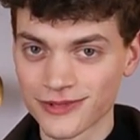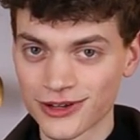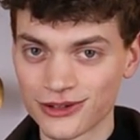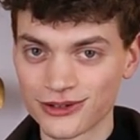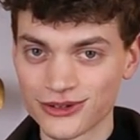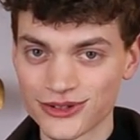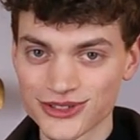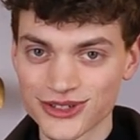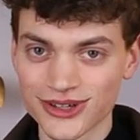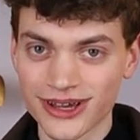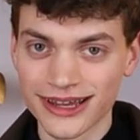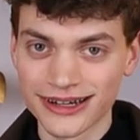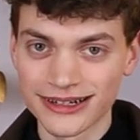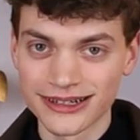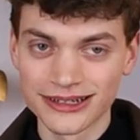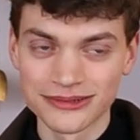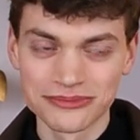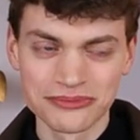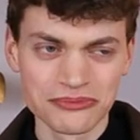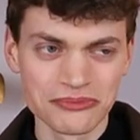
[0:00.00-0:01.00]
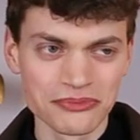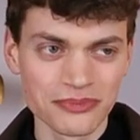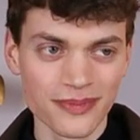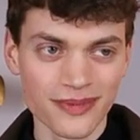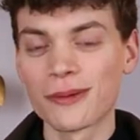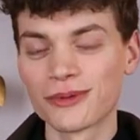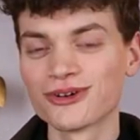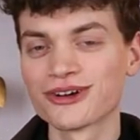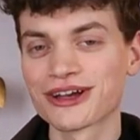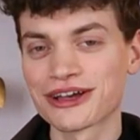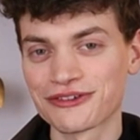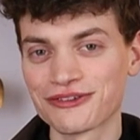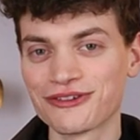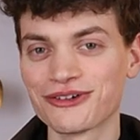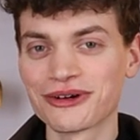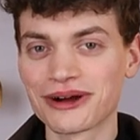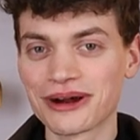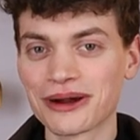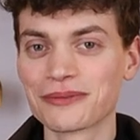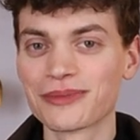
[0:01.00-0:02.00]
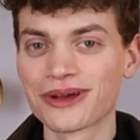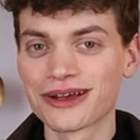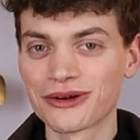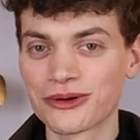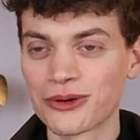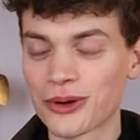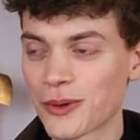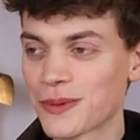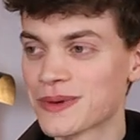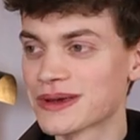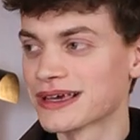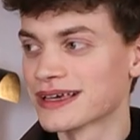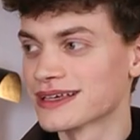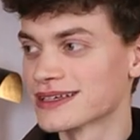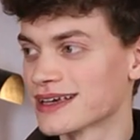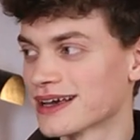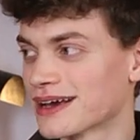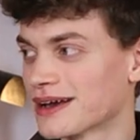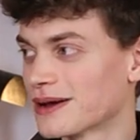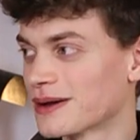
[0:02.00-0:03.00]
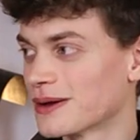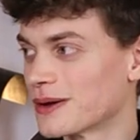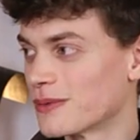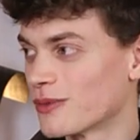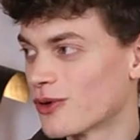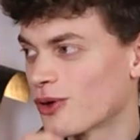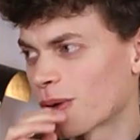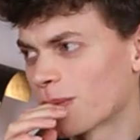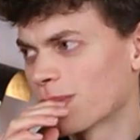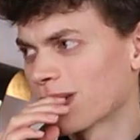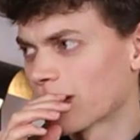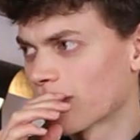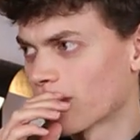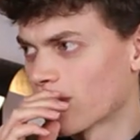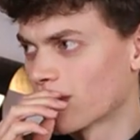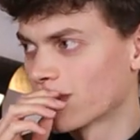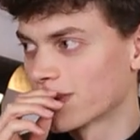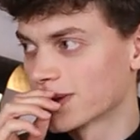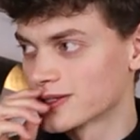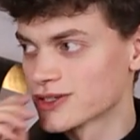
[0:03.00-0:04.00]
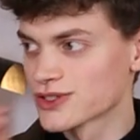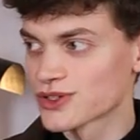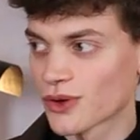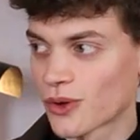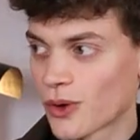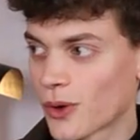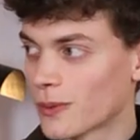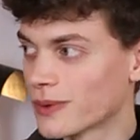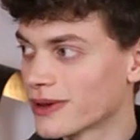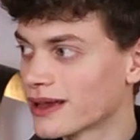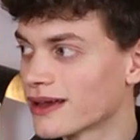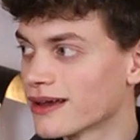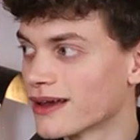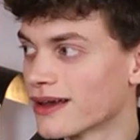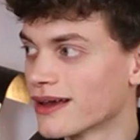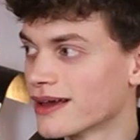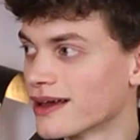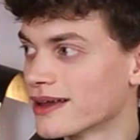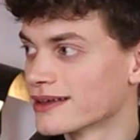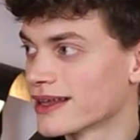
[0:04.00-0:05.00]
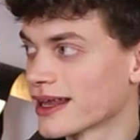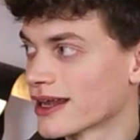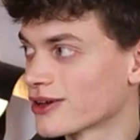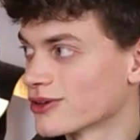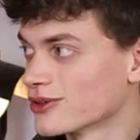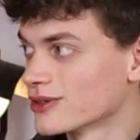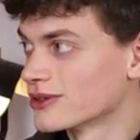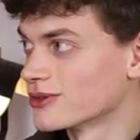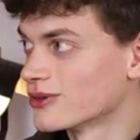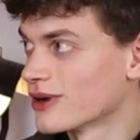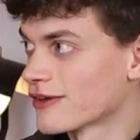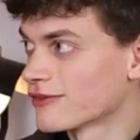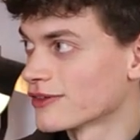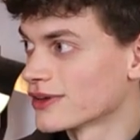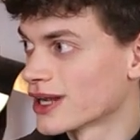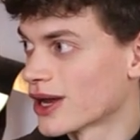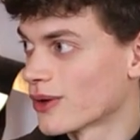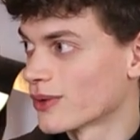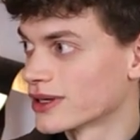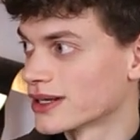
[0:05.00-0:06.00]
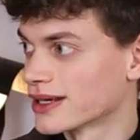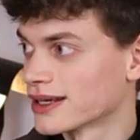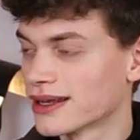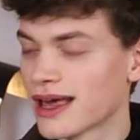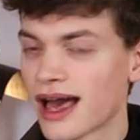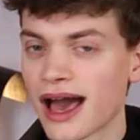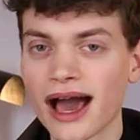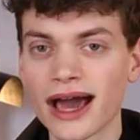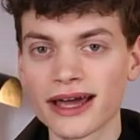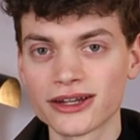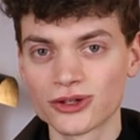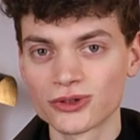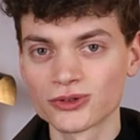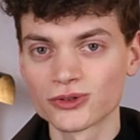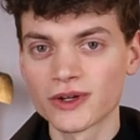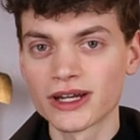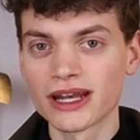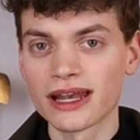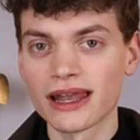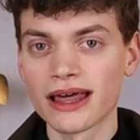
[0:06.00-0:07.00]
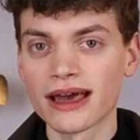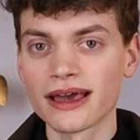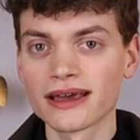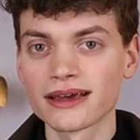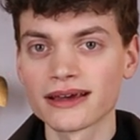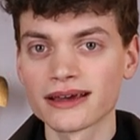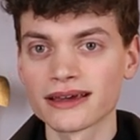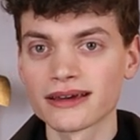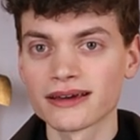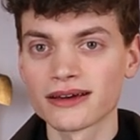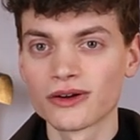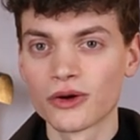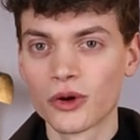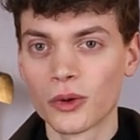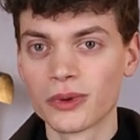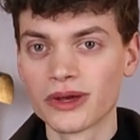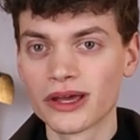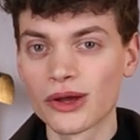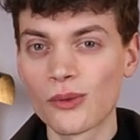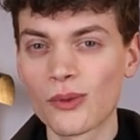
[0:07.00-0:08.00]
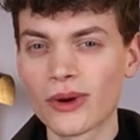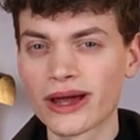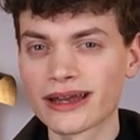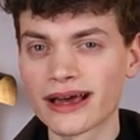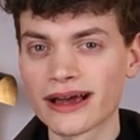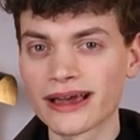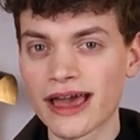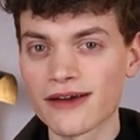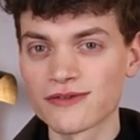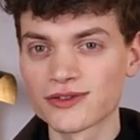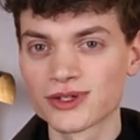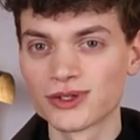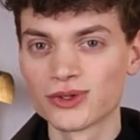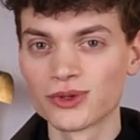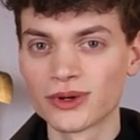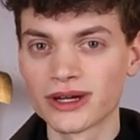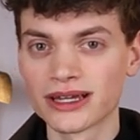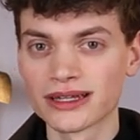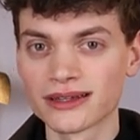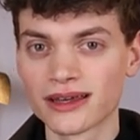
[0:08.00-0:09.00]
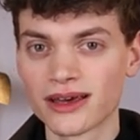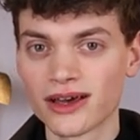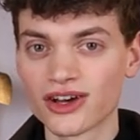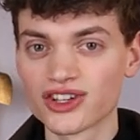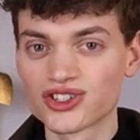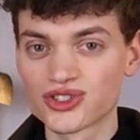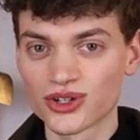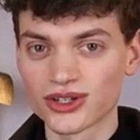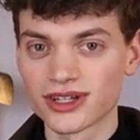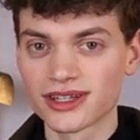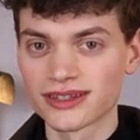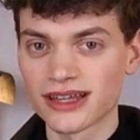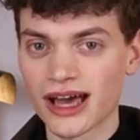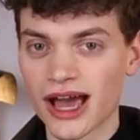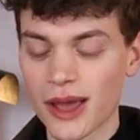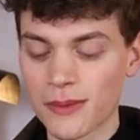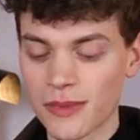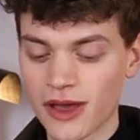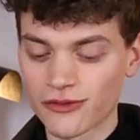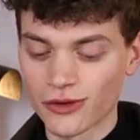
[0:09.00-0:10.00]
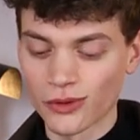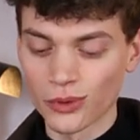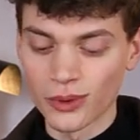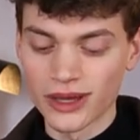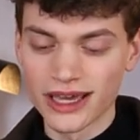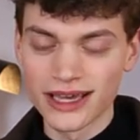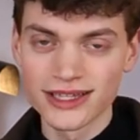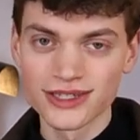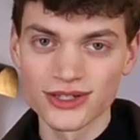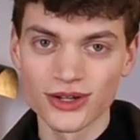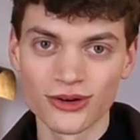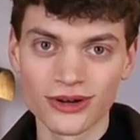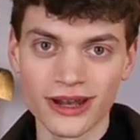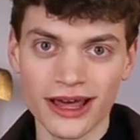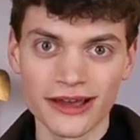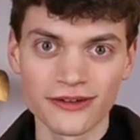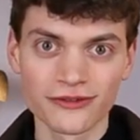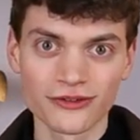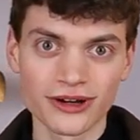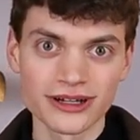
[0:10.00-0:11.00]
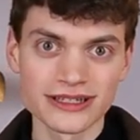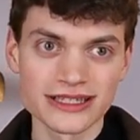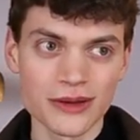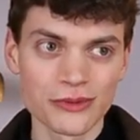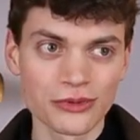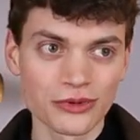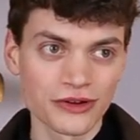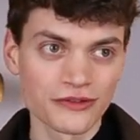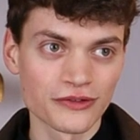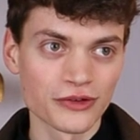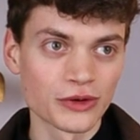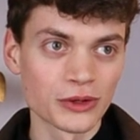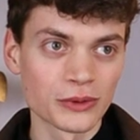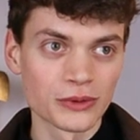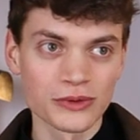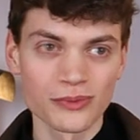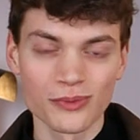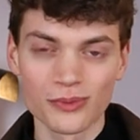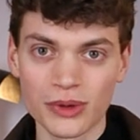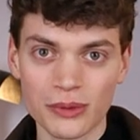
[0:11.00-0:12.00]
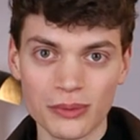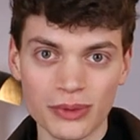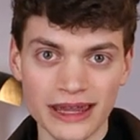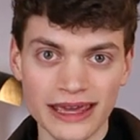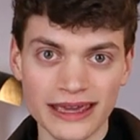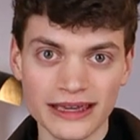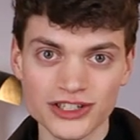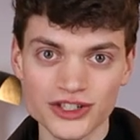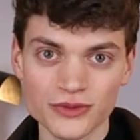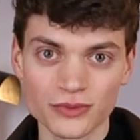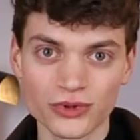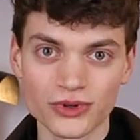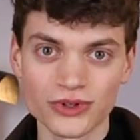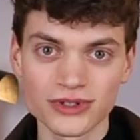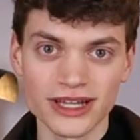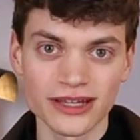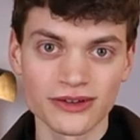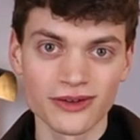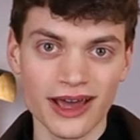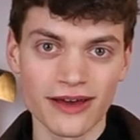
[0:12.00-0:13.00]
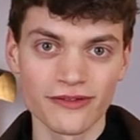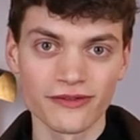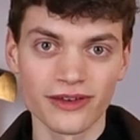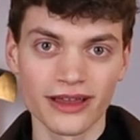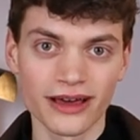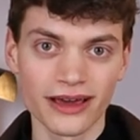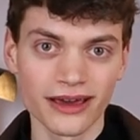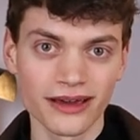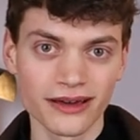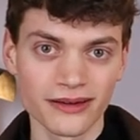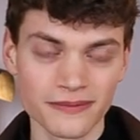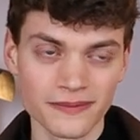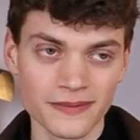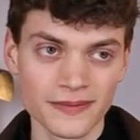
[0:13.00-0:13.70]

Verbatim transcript: looks together. I'm looking for a bigger hobby, um, or a bigger hobby, just a hobby that I can do every now and then. I don't really like a hobby when I have to do it a certain time every week. So like for example, if you would be playing a sport and you have like